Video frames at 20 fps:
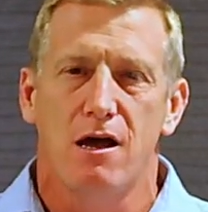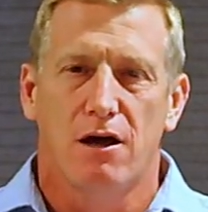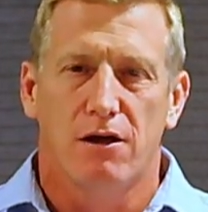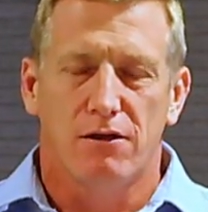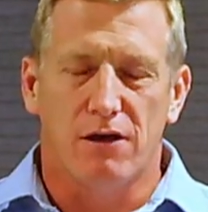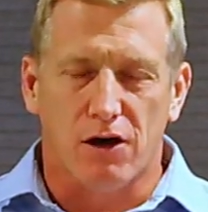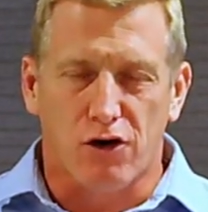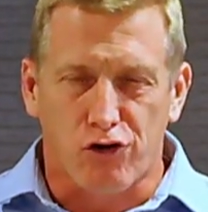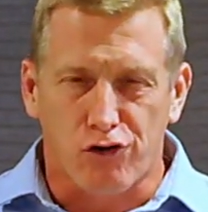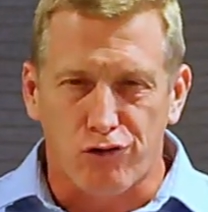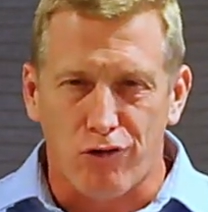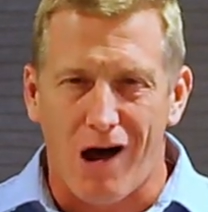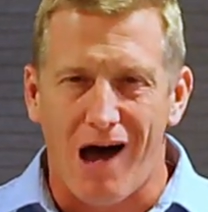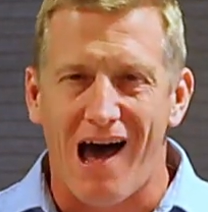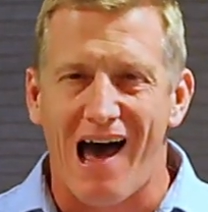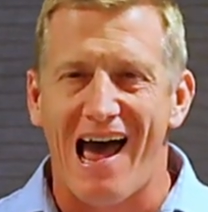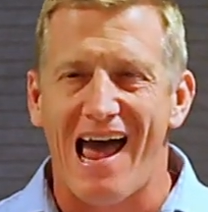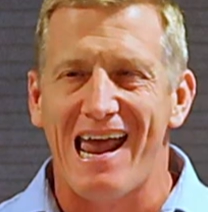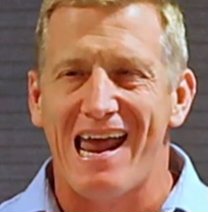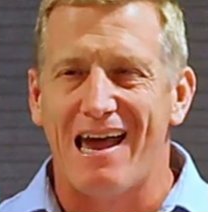the
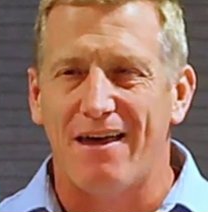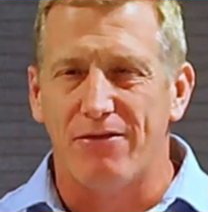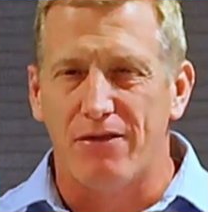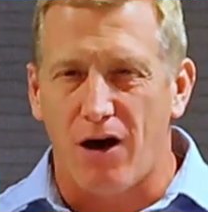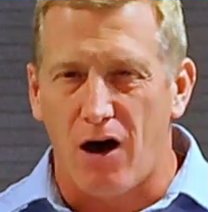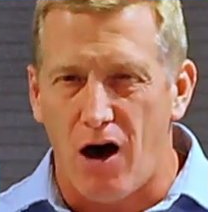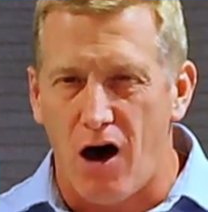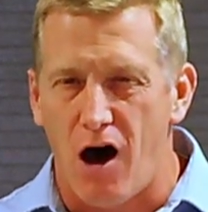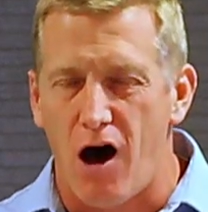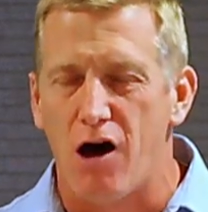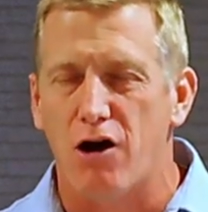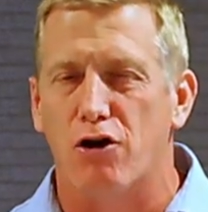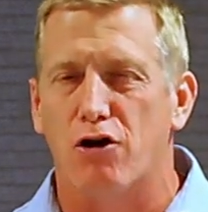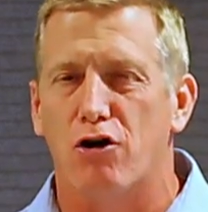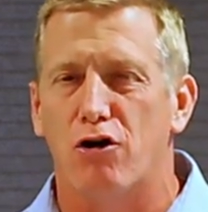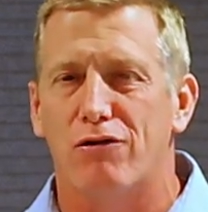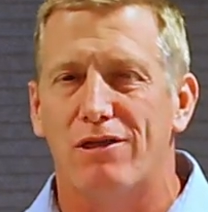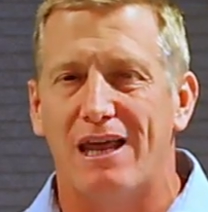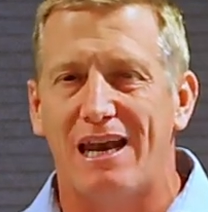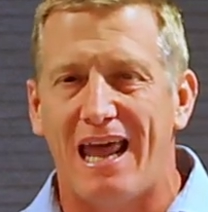cry and the
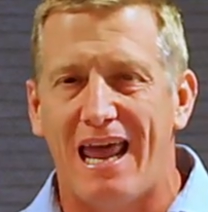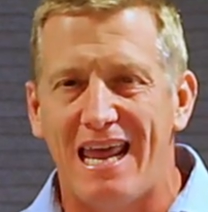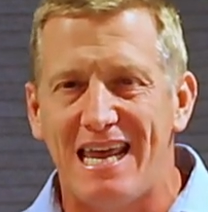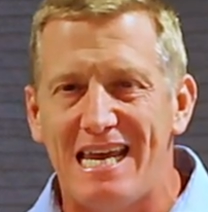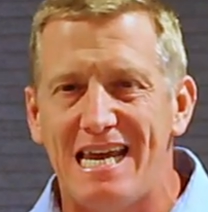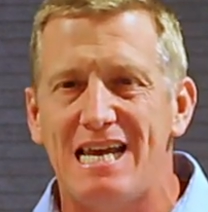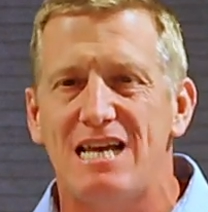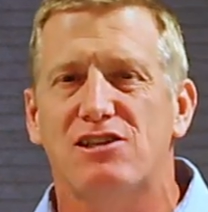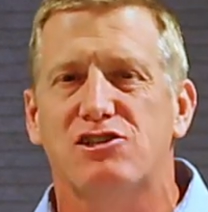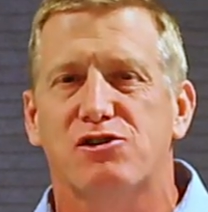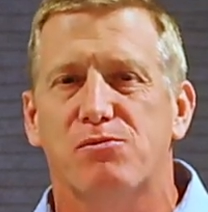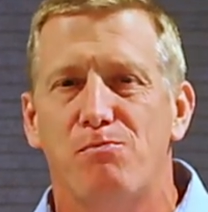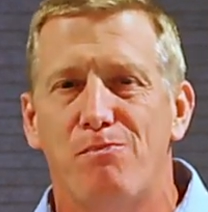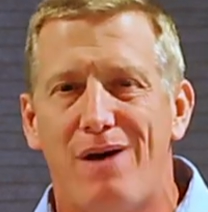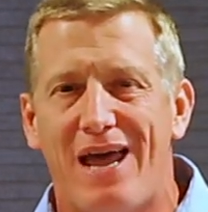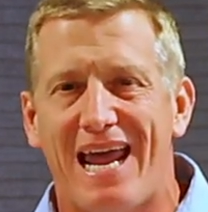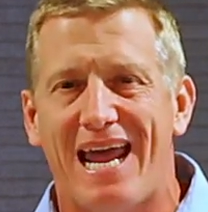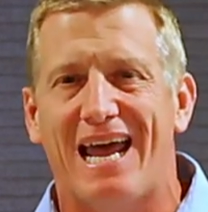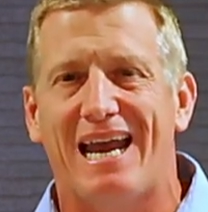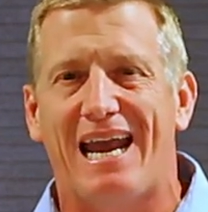hunger that each
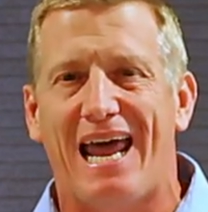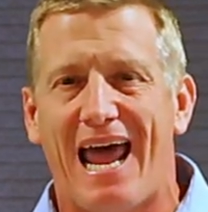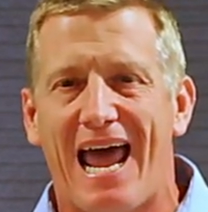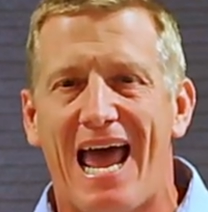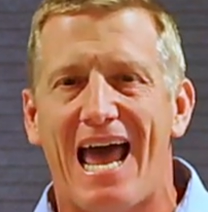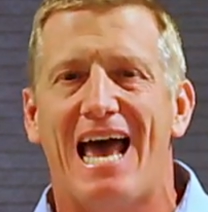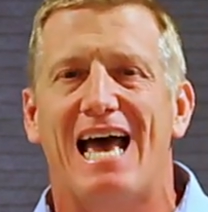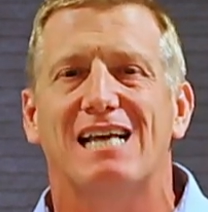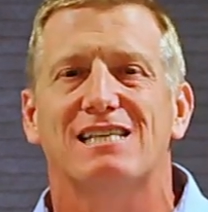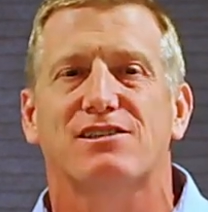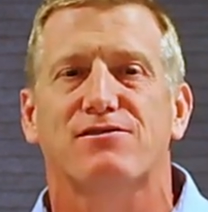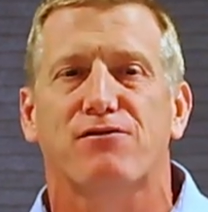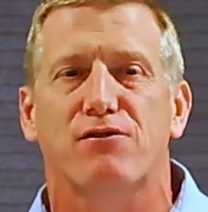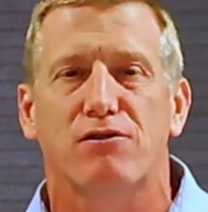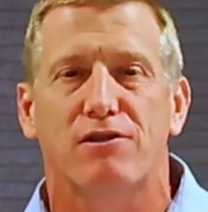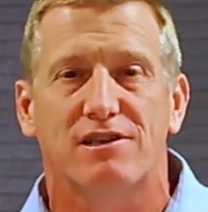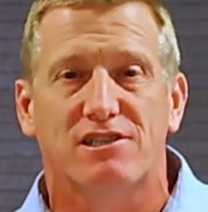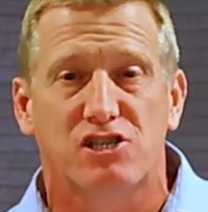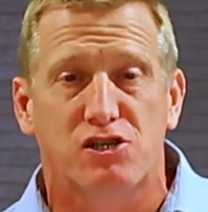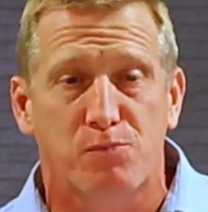man has for
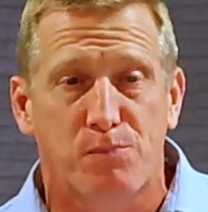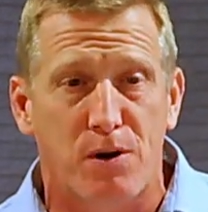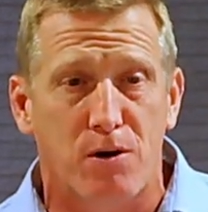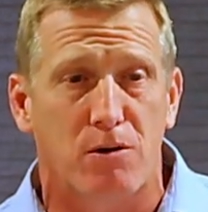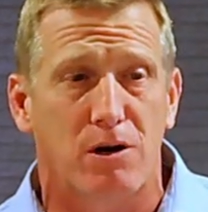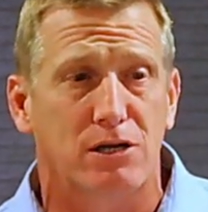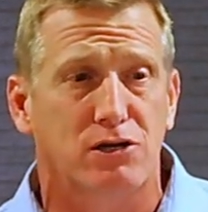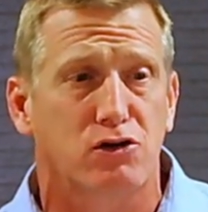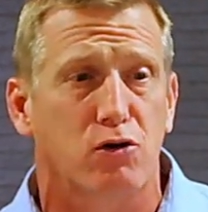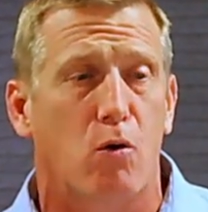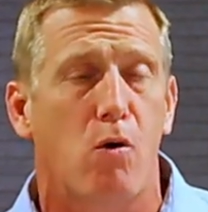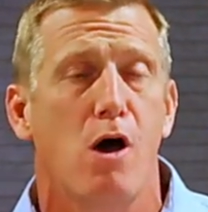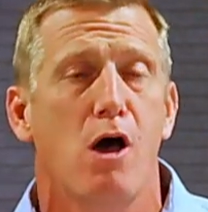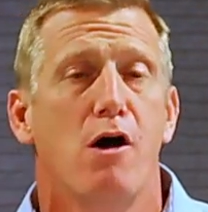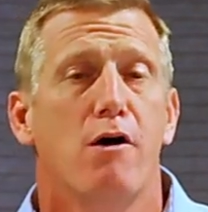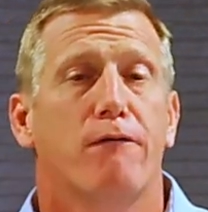the spiritual,